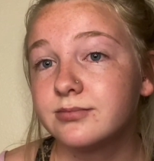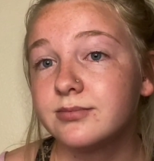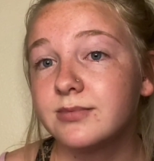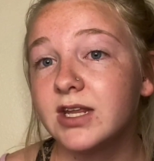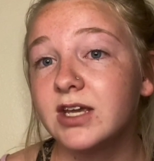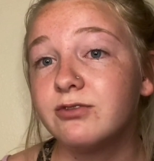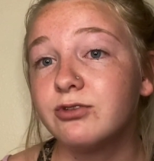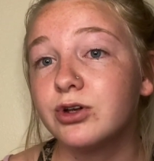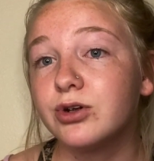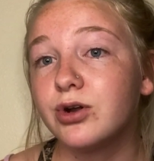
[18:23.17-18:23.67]

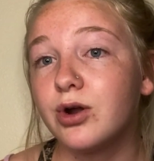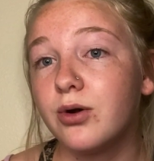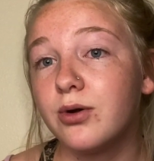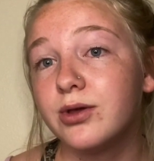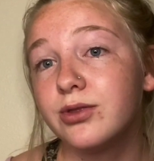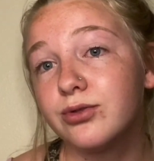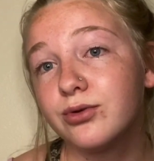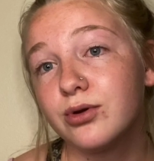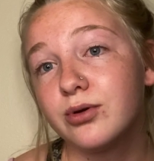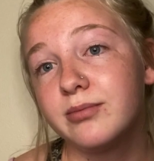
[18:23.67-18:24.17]
If you're going
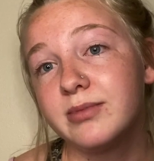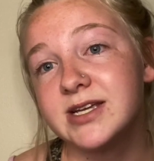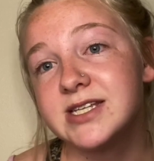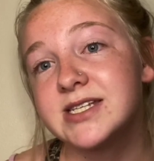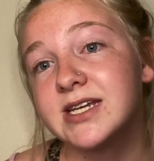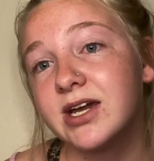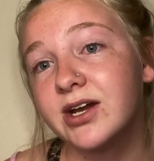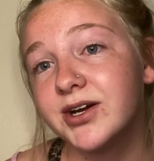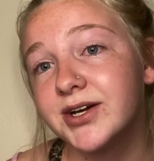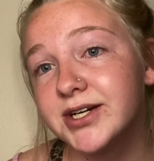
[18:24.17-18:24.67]
through a
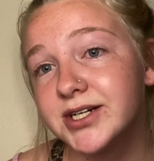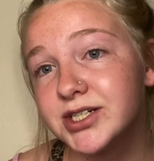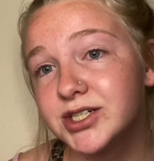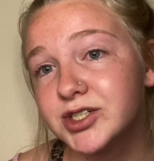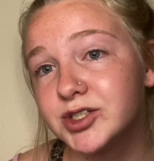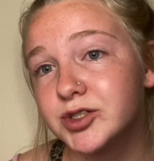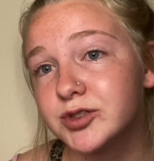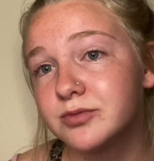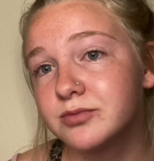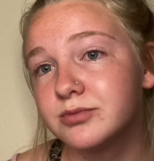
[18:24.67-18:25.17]
miscarriage,
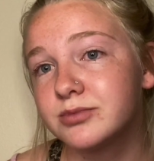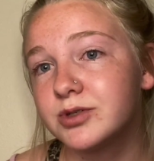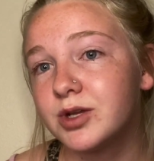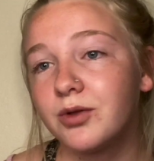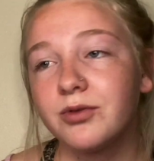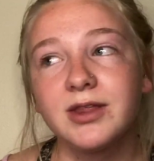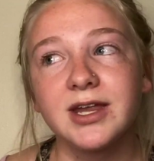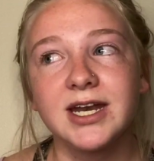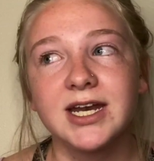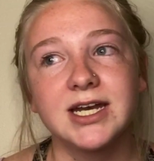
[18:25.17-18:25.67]

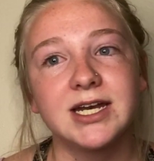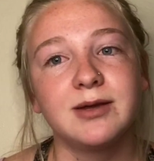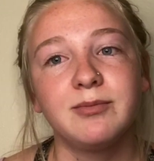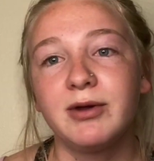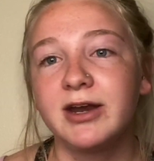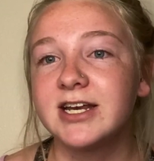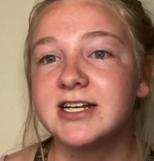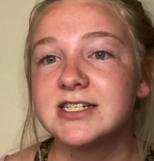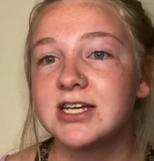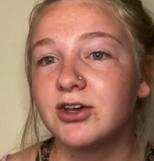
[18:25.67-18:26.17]
don't let
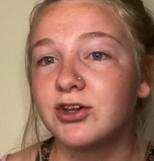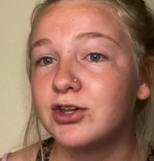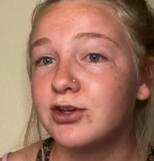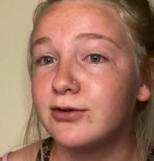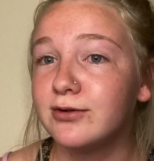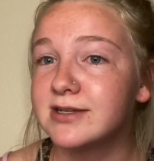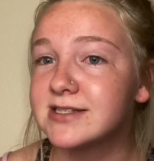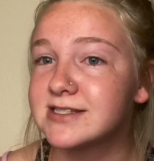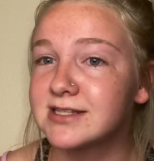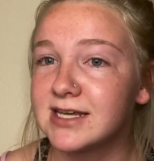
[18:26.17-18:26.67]
anybody tell you
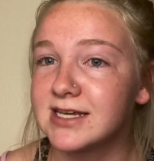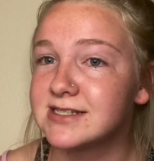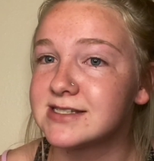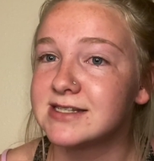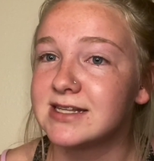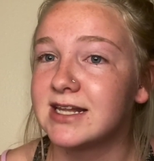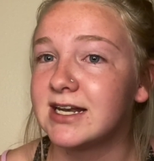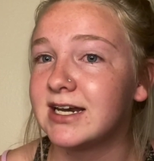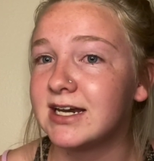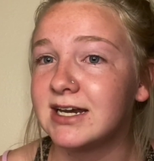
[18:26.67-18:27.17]
it's less
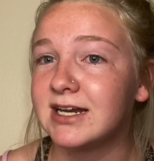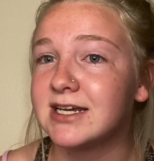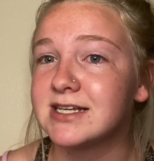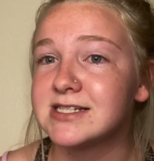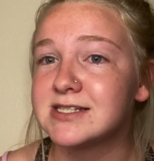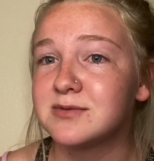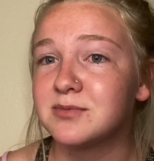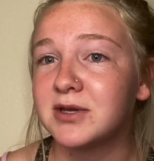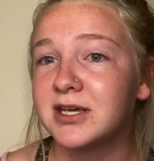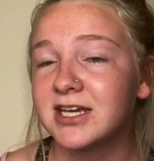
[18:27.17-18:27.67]
than it
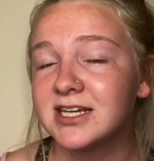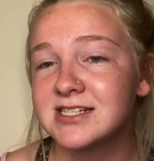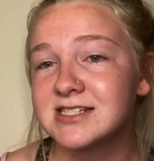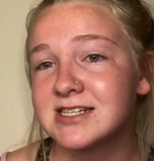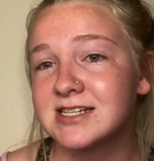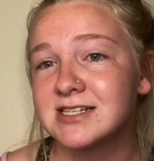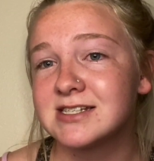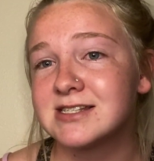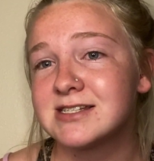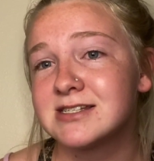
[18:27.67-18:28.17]
is, because
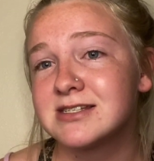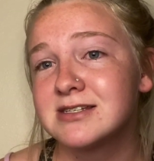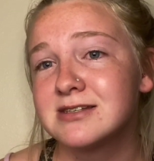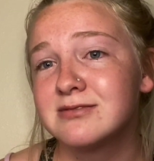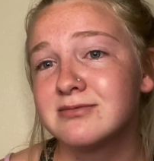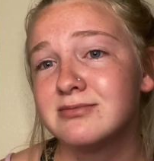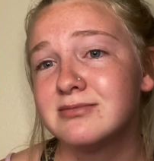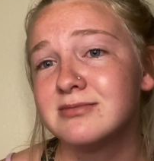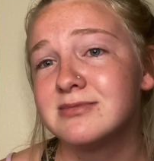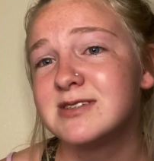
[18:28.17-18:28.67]
it
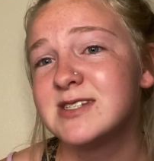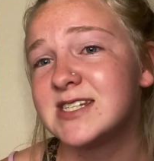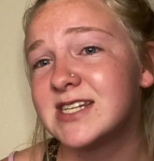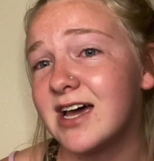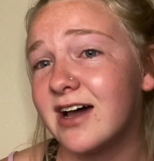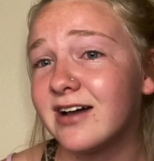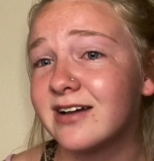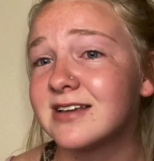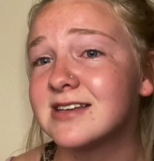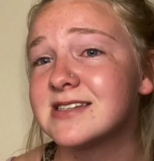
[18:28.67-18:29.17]

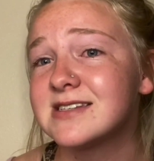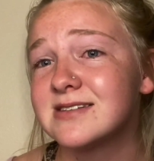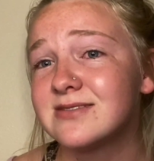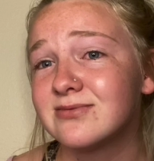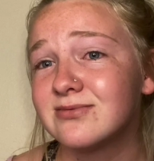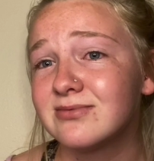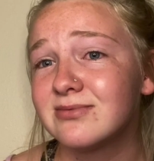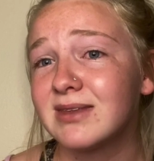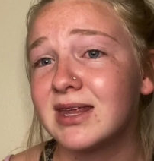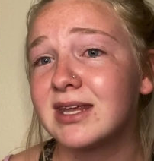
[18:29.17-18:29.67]
sucks.
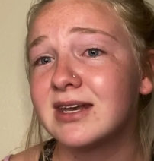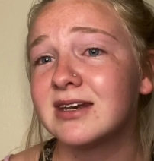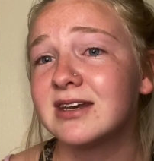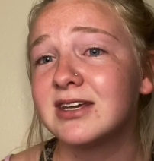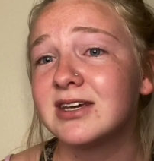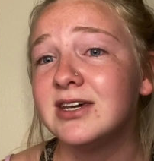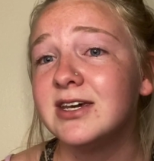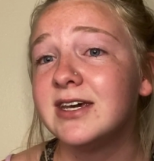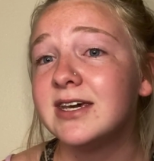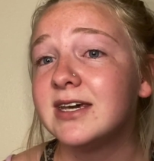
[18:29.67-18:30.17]
And
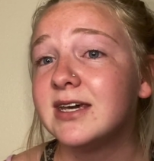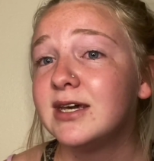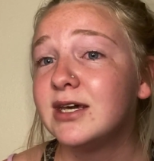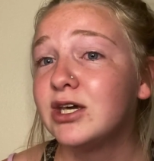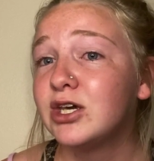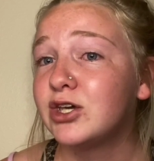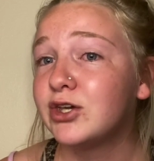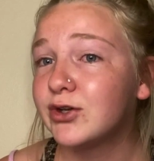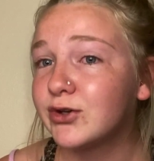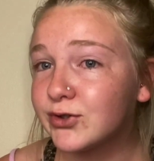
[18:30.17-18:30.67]

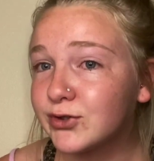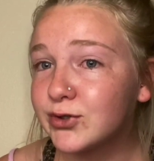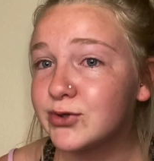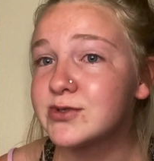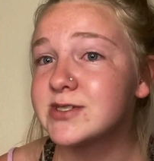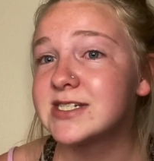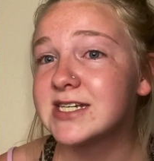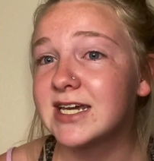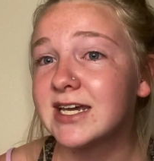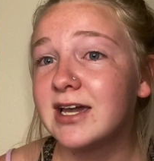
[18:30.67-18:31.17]
you're
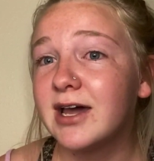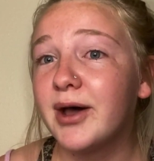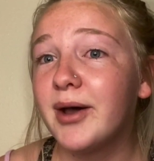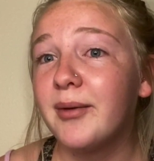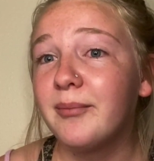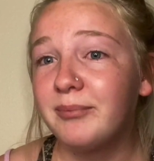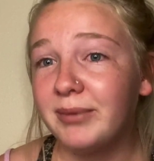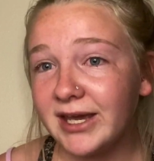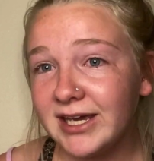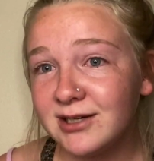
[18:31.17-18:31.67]
losing a
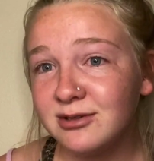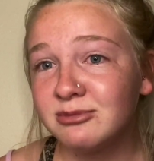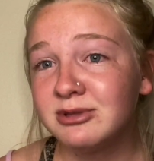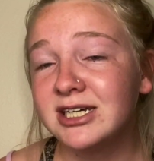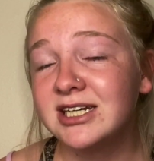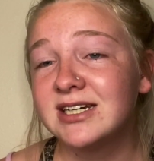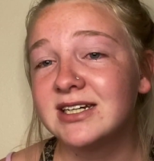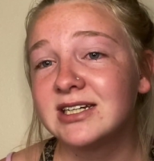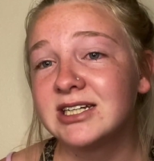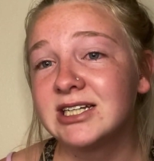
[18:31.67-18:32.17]

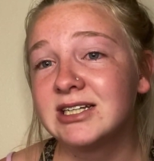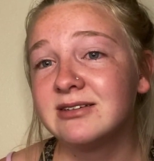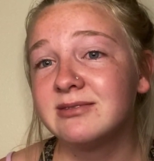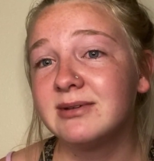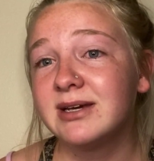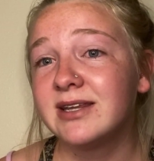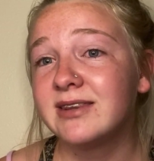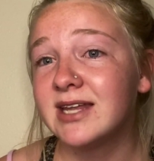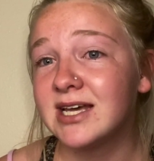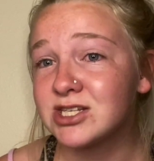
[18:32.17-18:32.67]
baby.
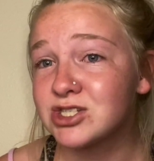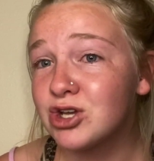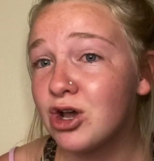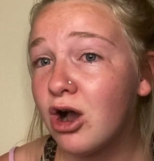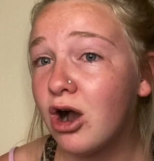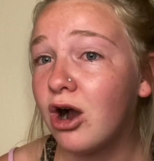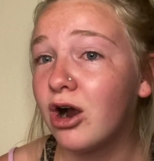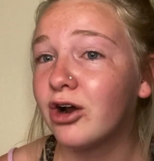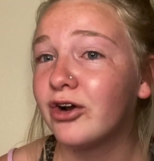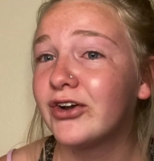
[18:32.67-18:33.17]
And that's
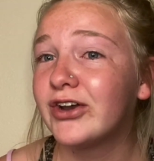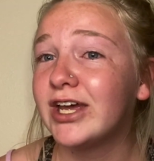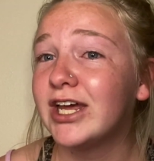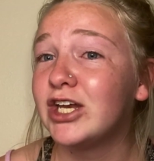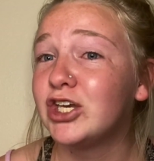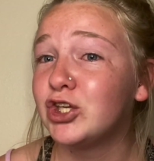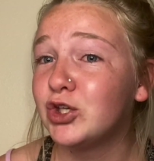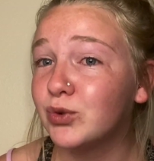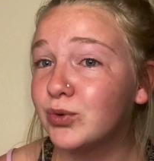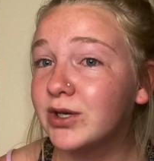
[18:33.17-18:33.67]
hard,
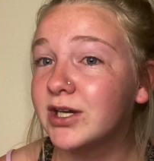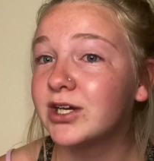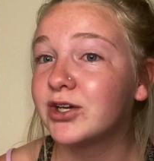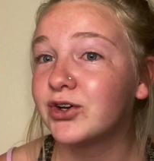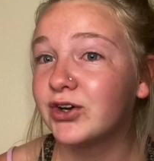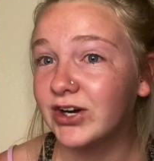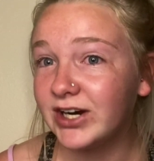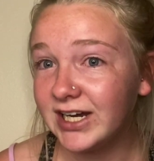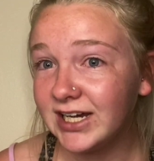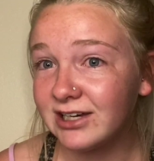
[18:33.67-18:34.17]
and you can
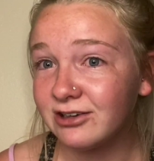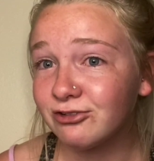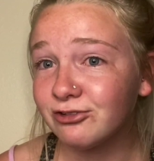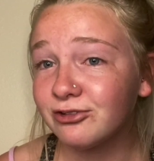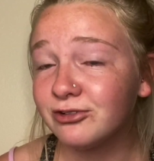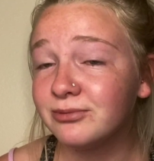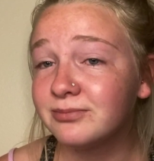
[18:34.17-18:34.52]
grieve.